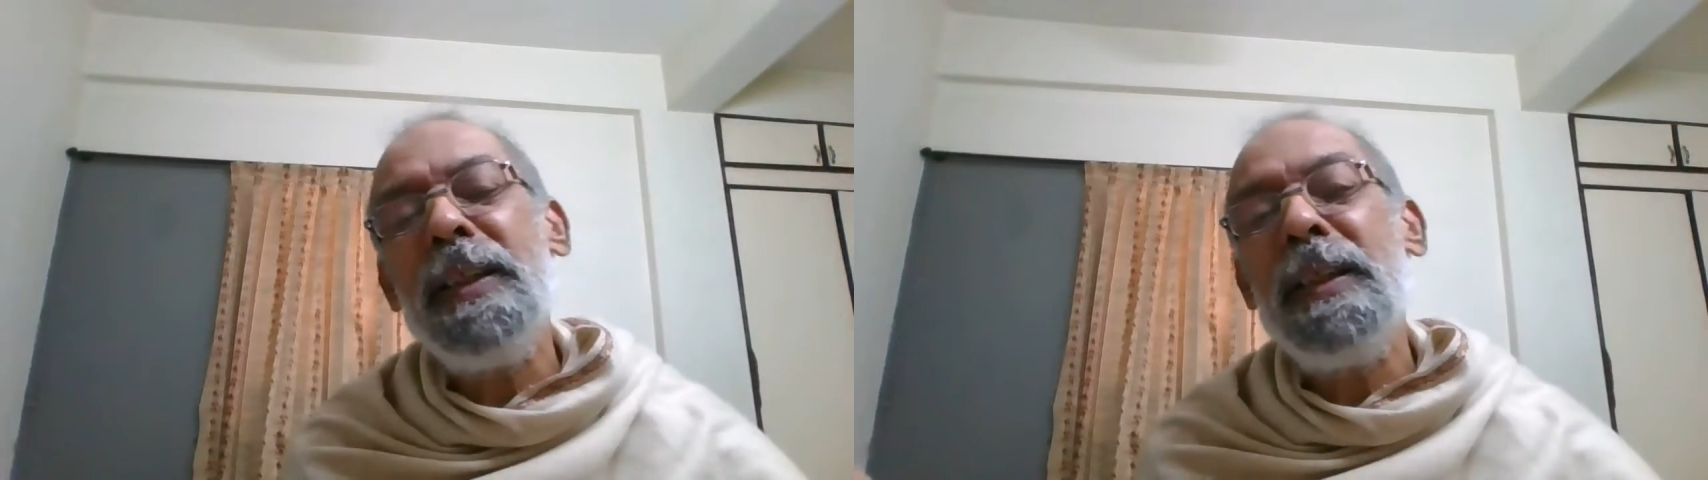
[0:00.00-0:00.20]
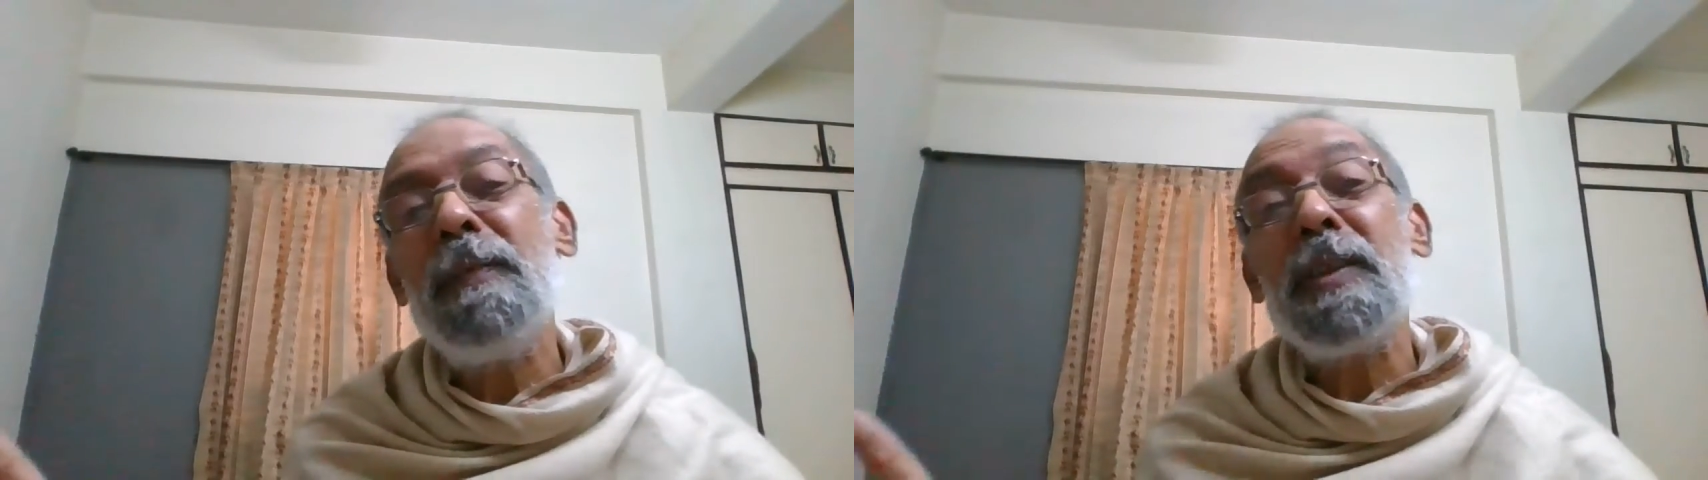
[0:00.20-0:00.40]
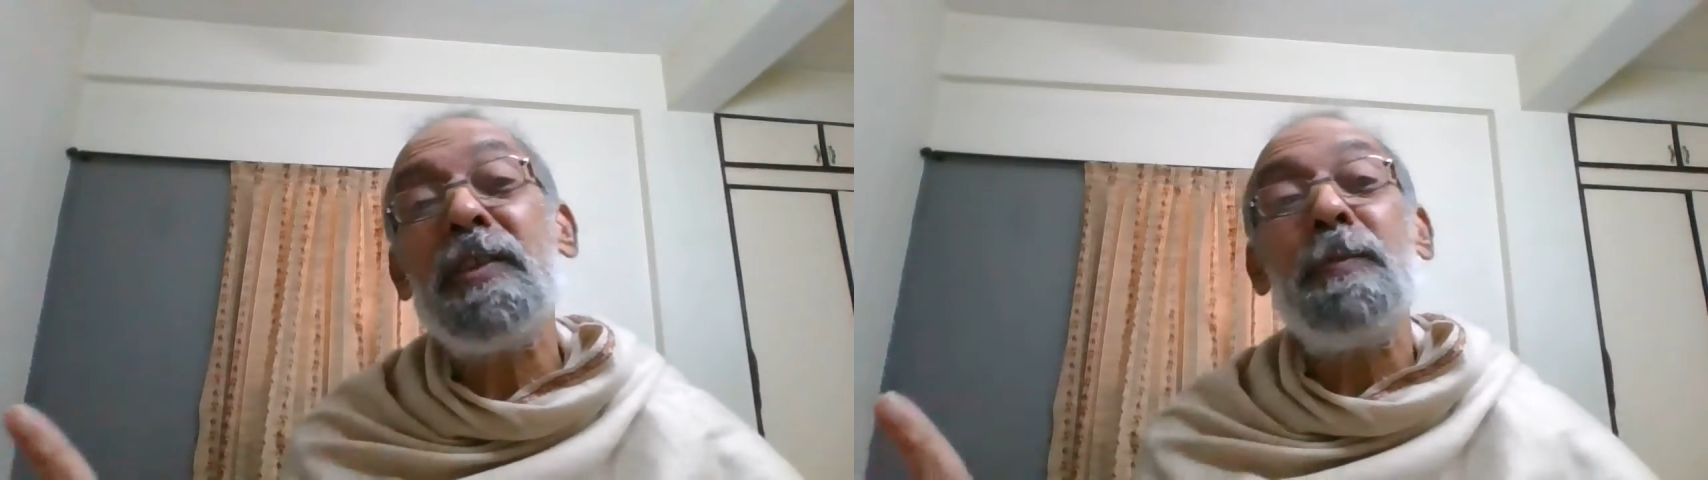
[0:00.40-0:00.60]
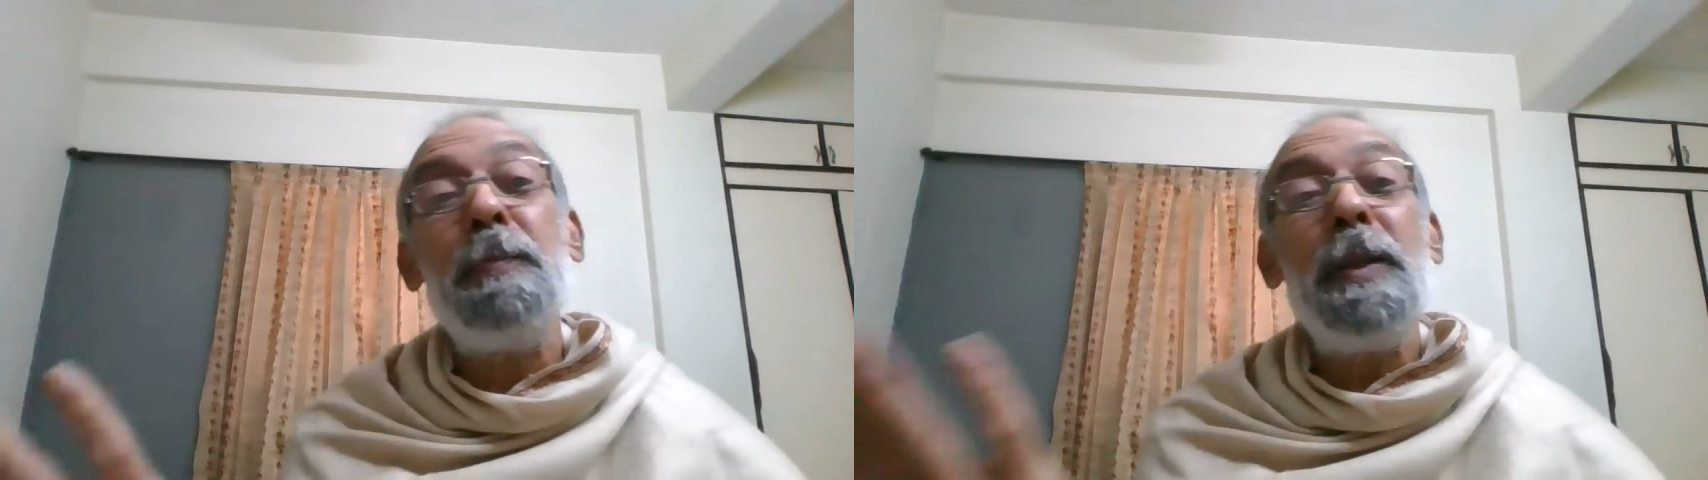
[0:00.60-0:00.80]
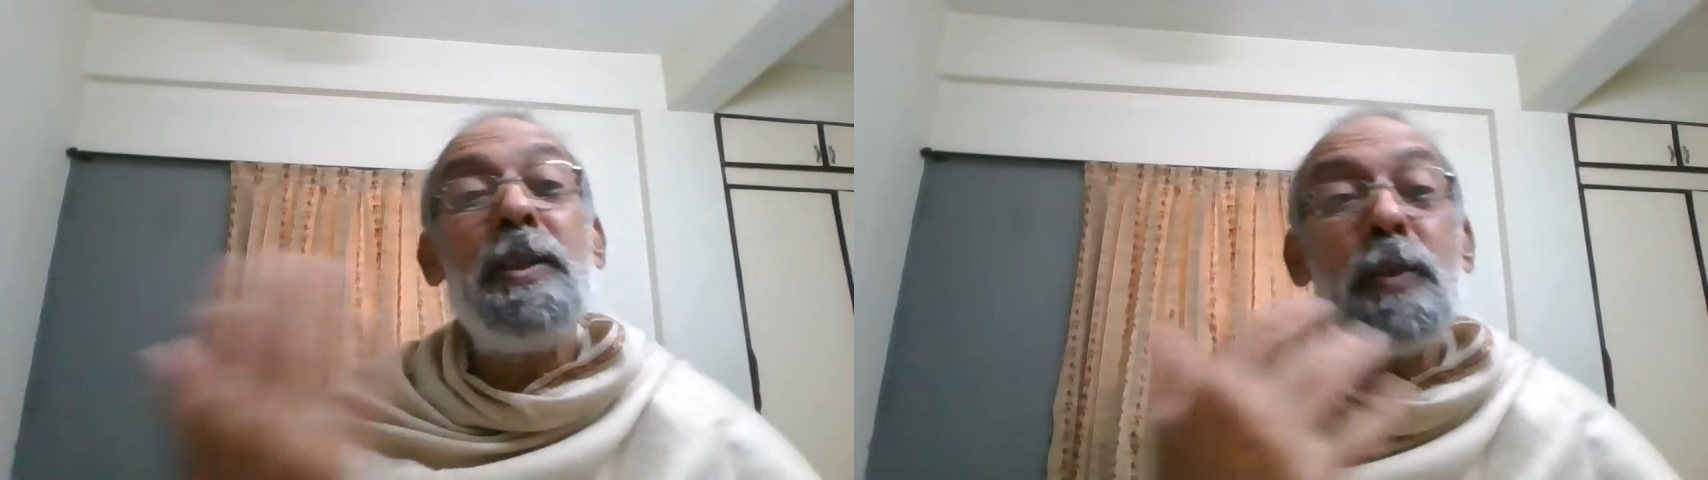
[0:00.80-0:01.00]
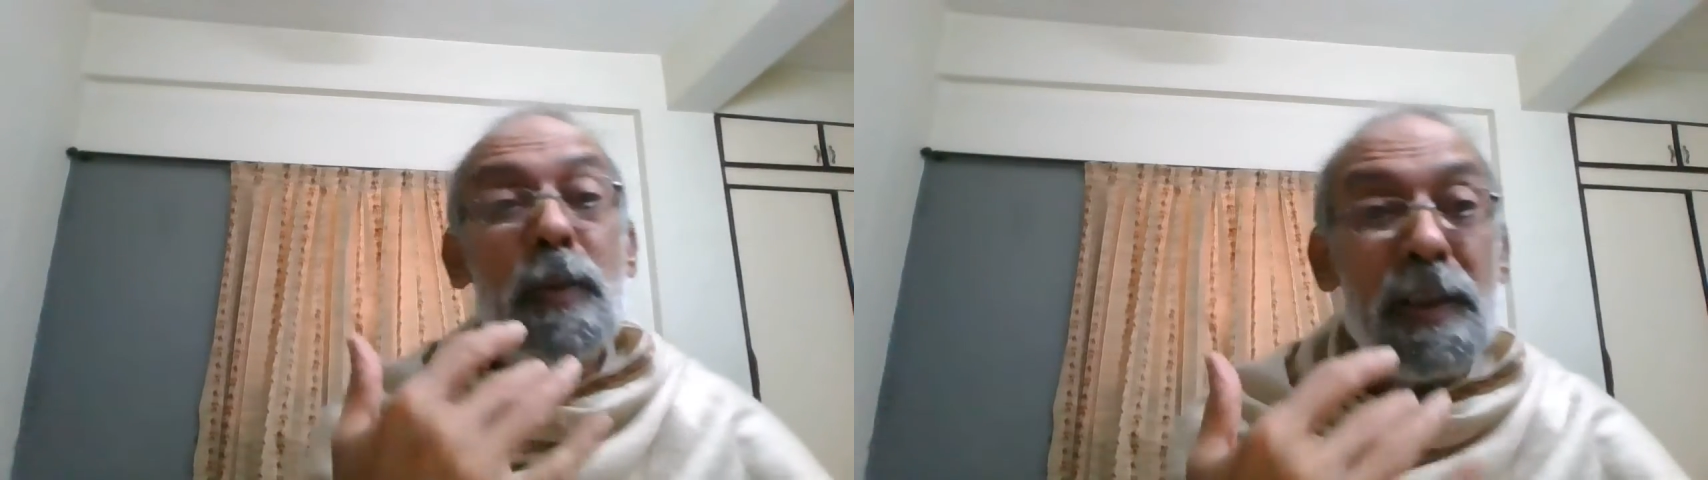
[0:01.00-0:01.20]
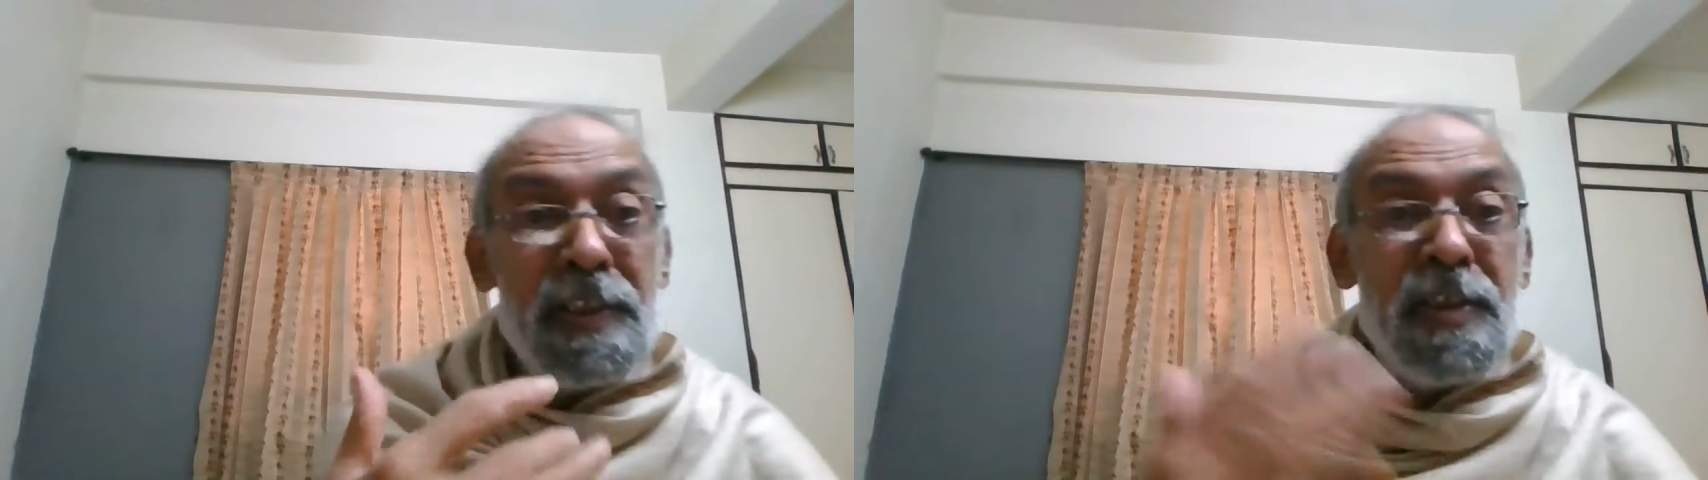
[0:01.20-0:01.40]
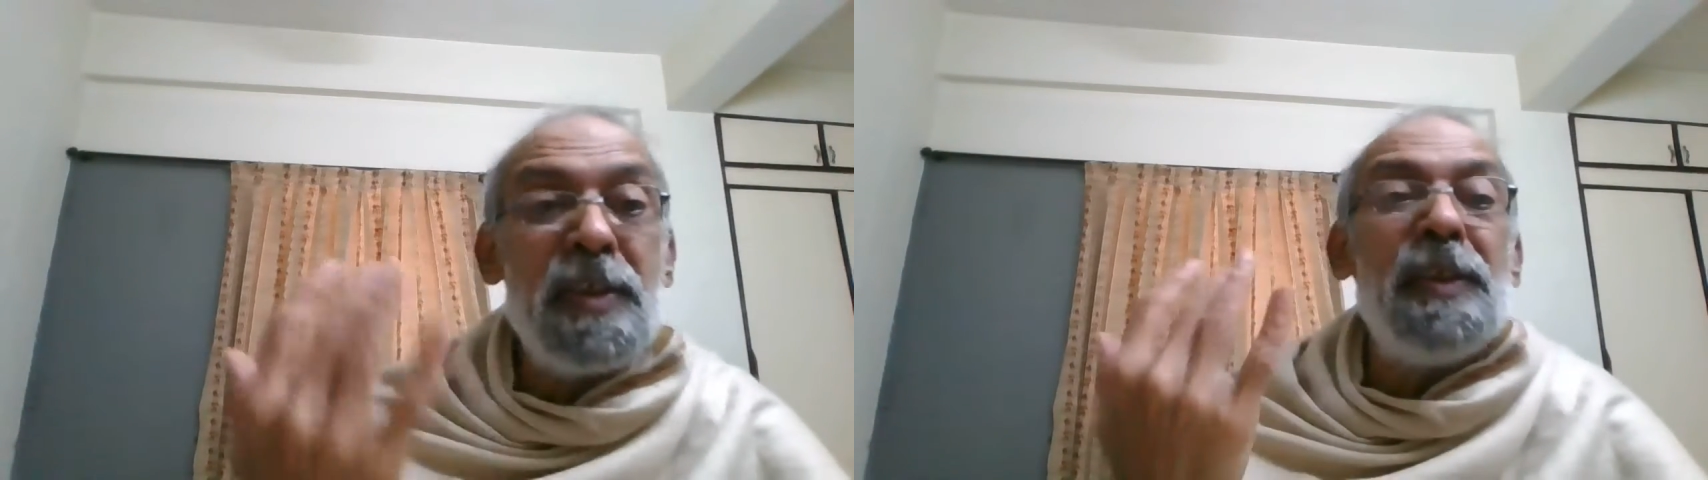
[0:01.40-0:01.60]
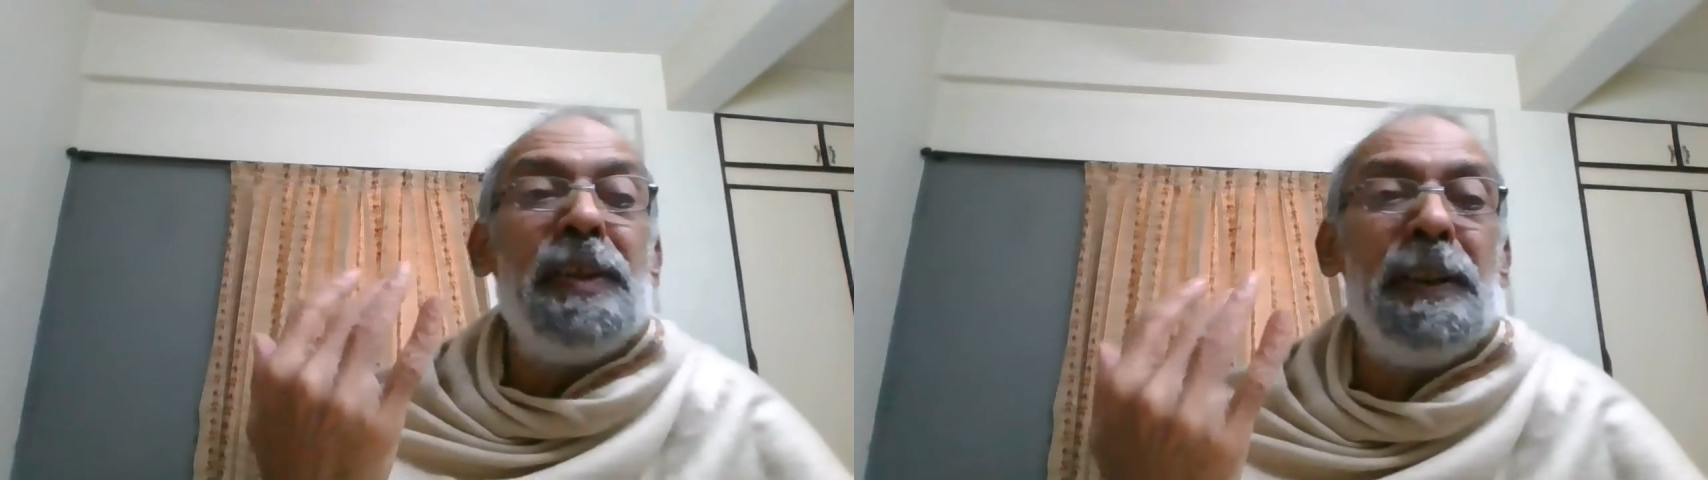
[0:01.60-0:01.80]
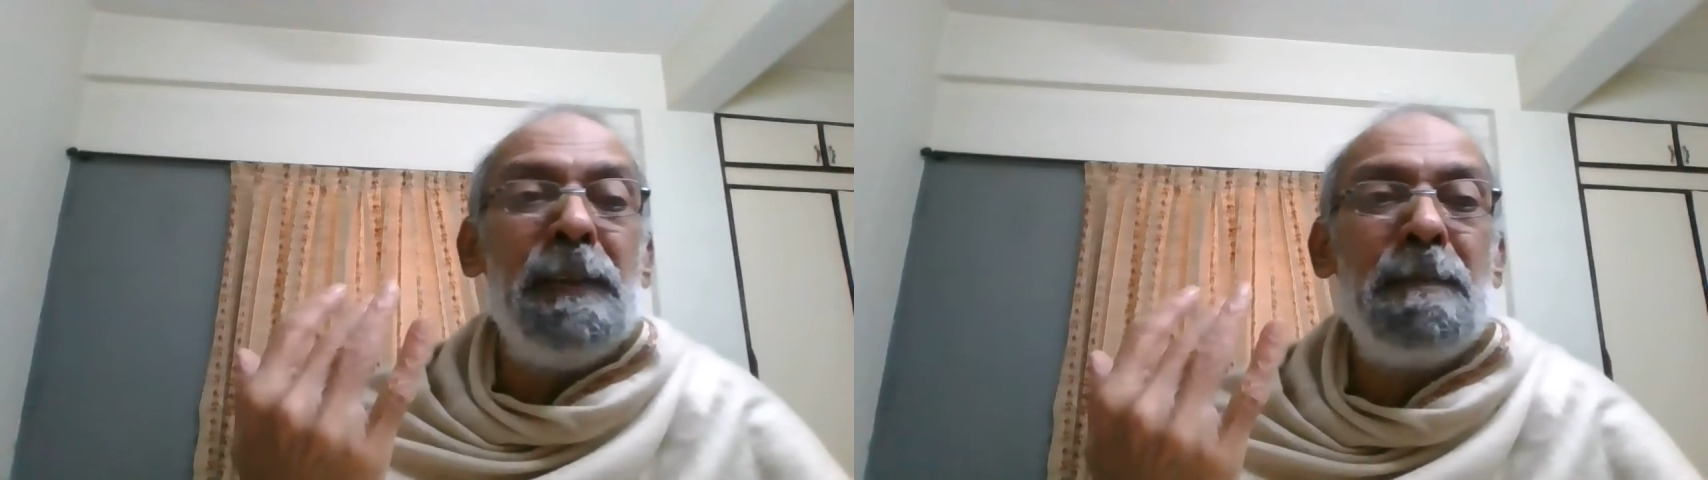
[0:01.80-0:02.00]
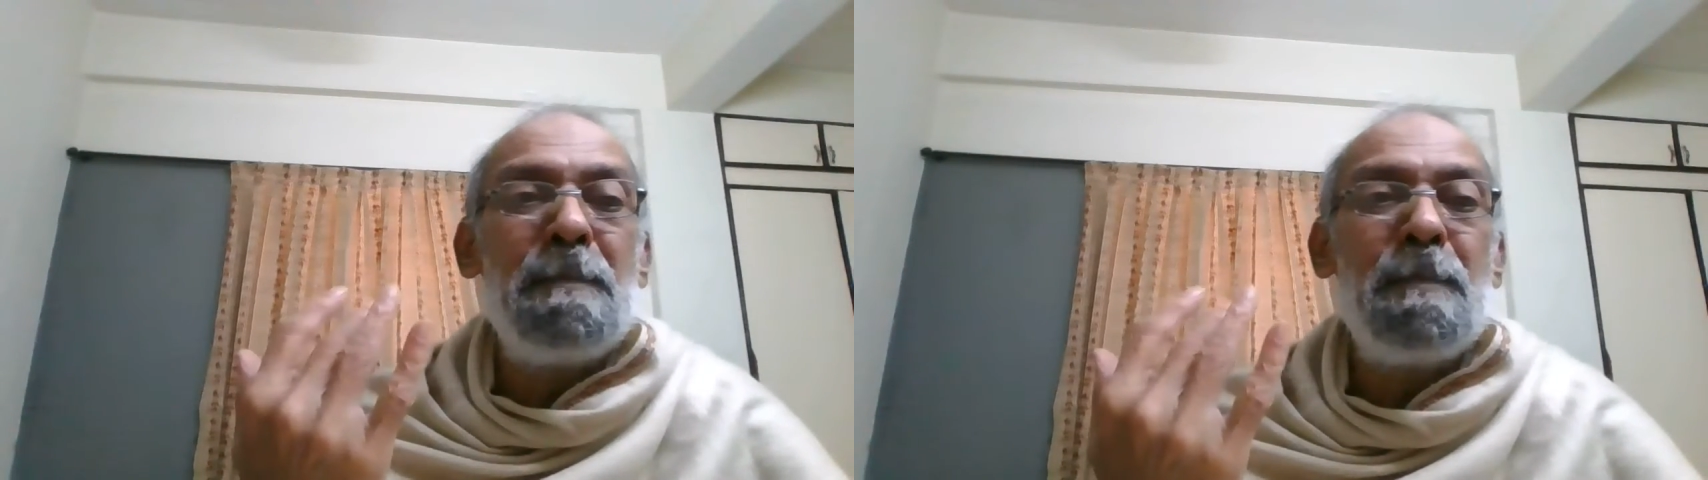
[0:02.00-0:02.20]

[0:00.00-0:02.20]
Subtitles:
in our spiritual journey,